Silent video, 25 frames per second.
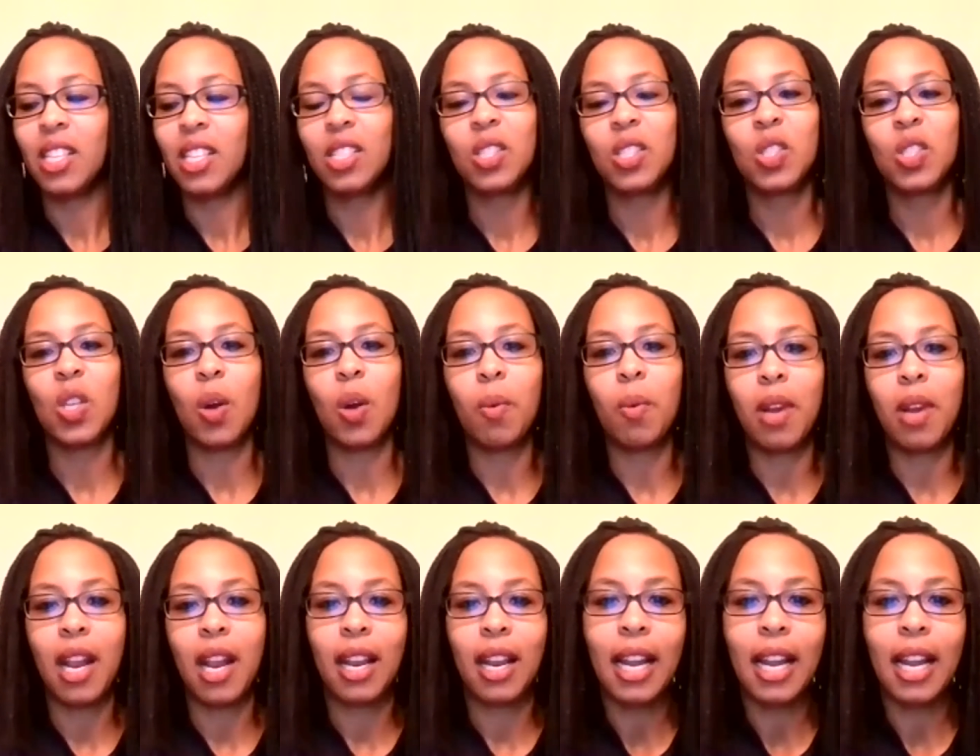So, what
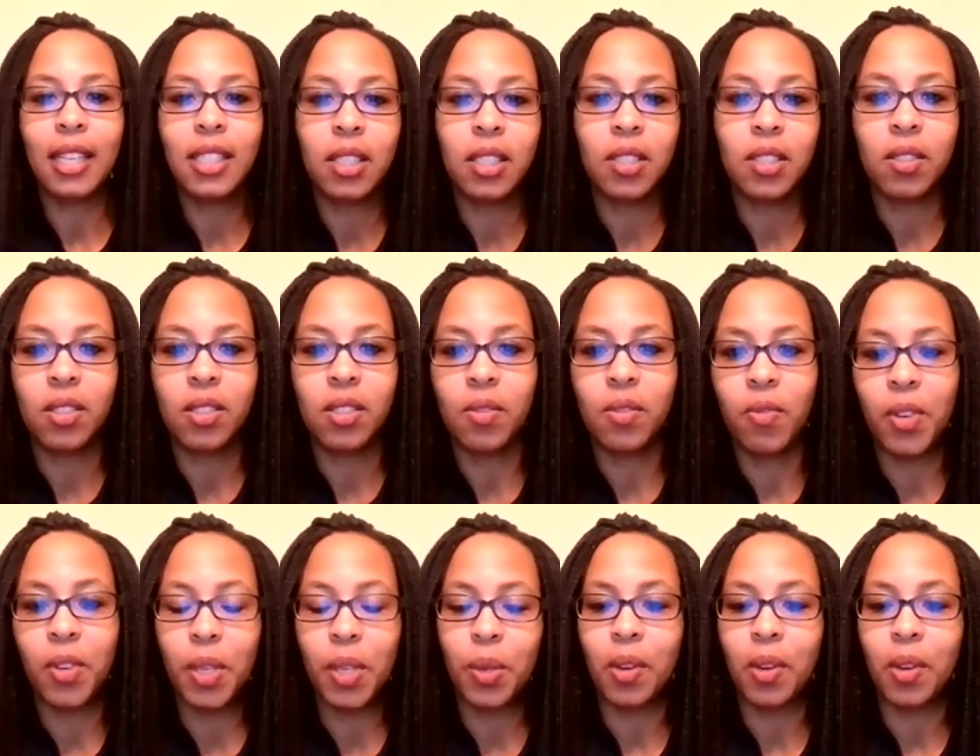I like to for
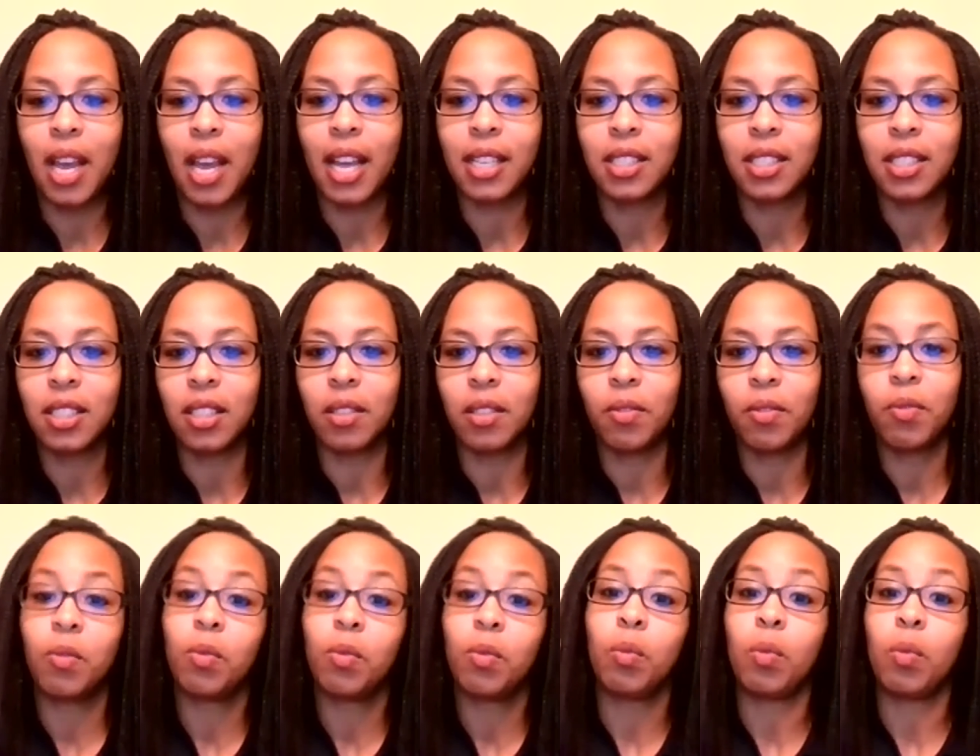you guys to
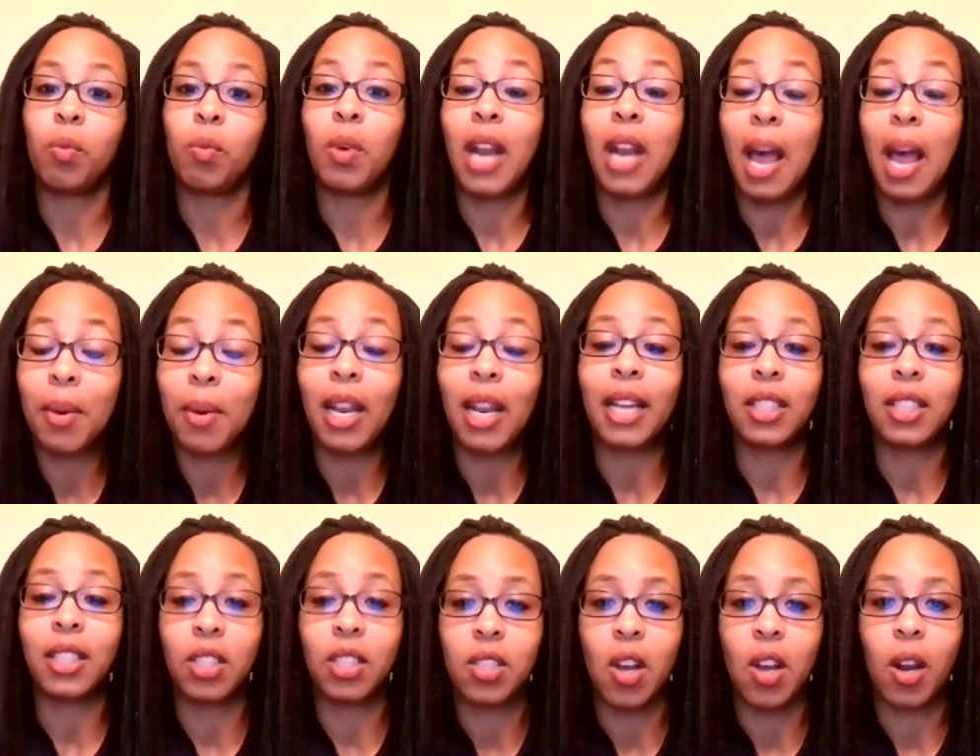what I would
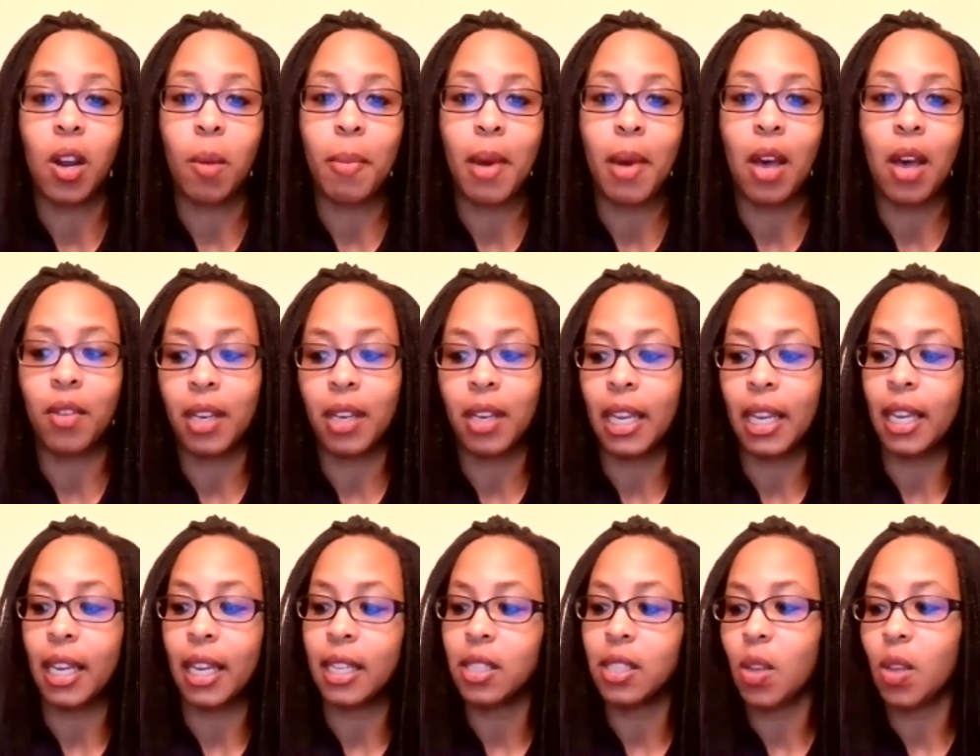like to talk about
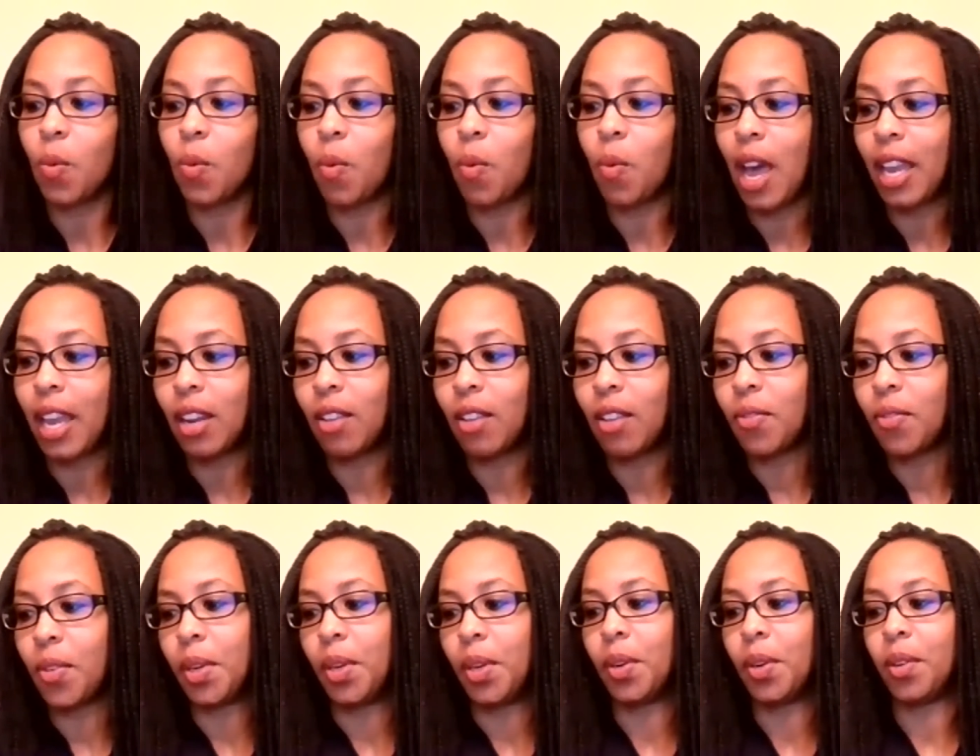is writing
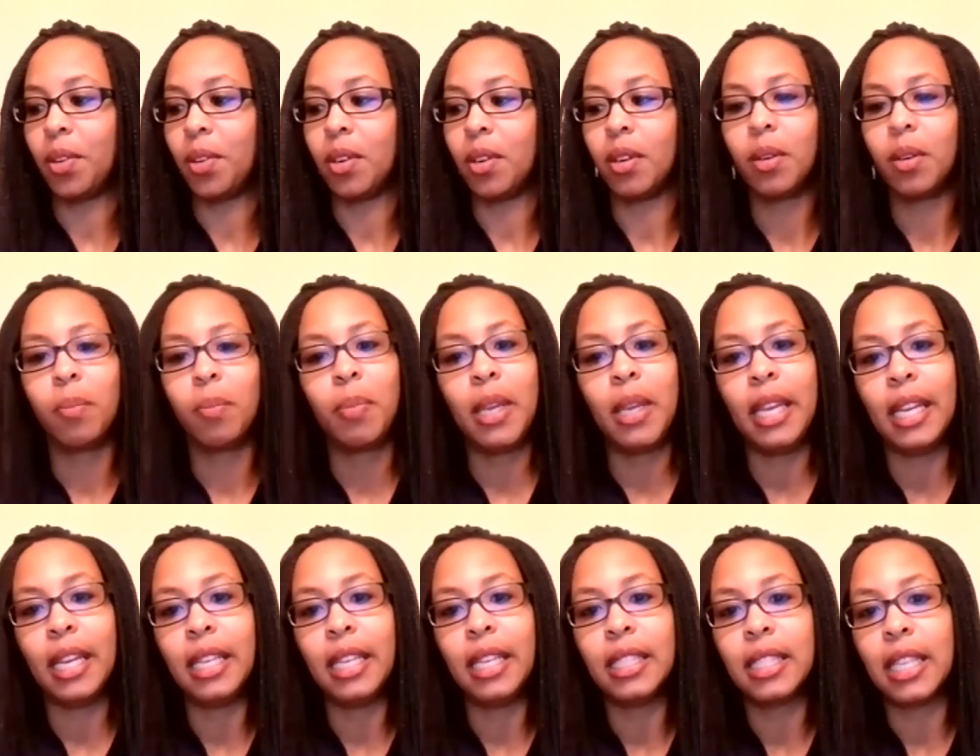for your
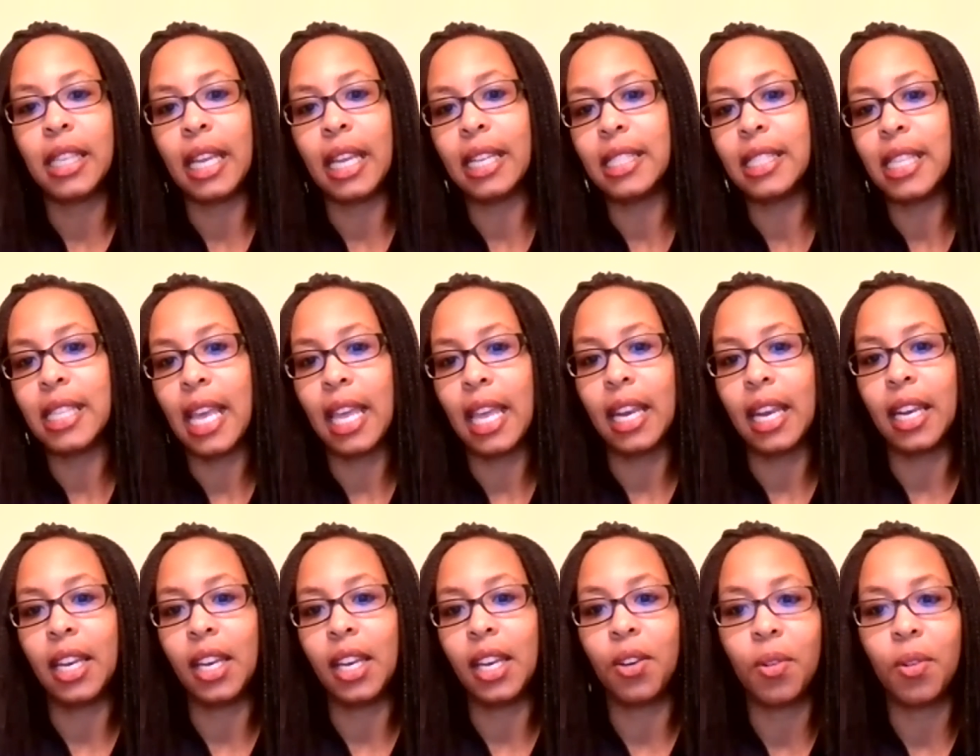peace and
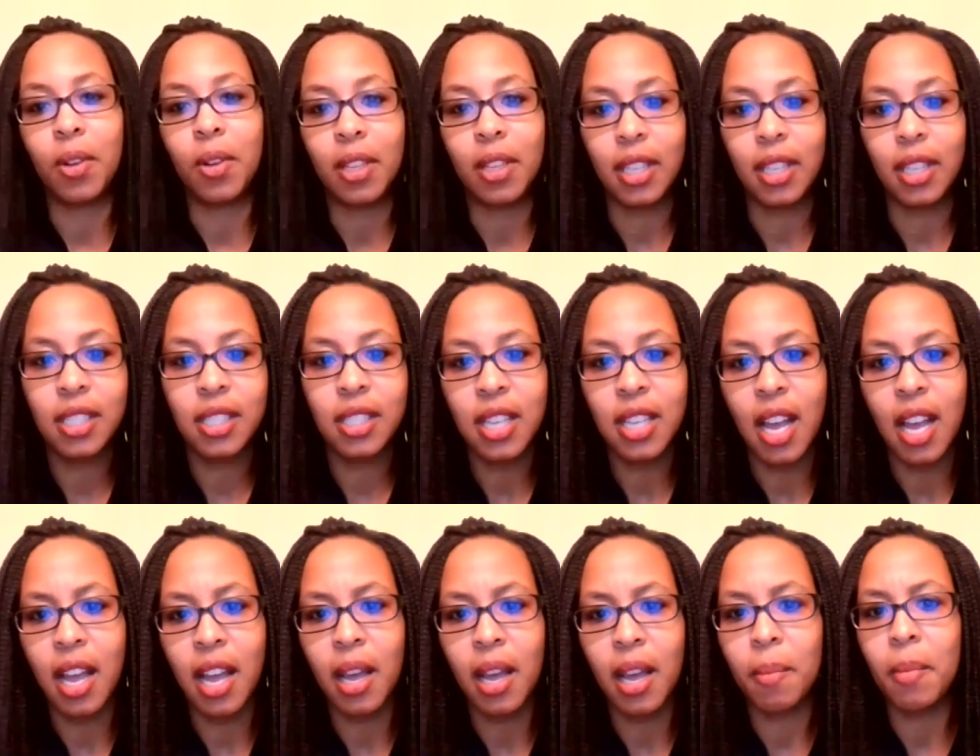sanity during this
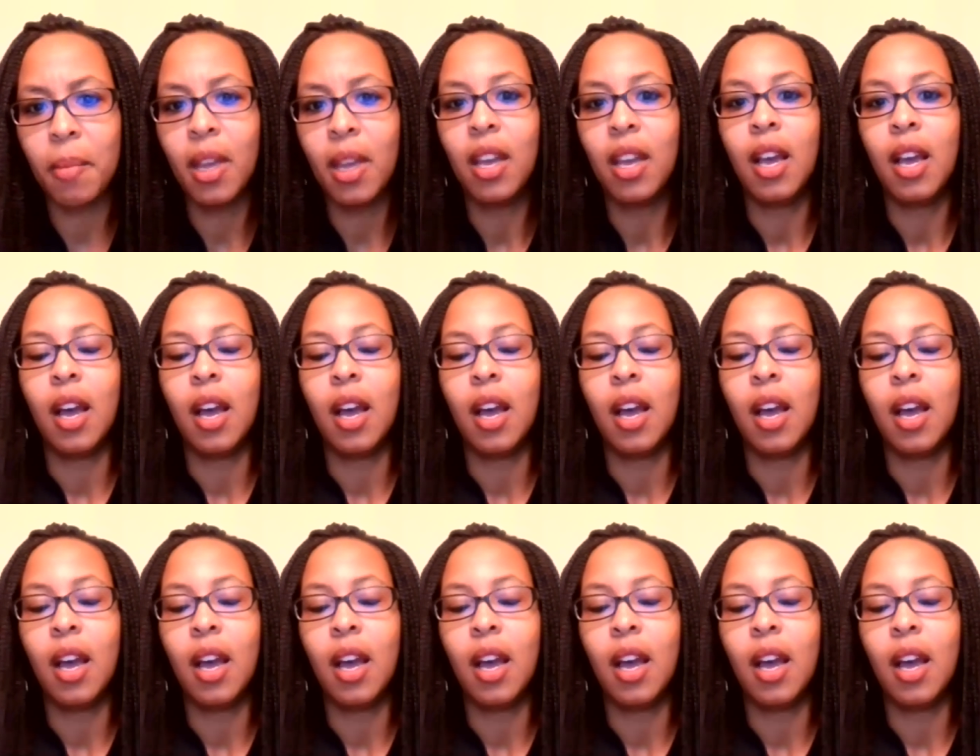time.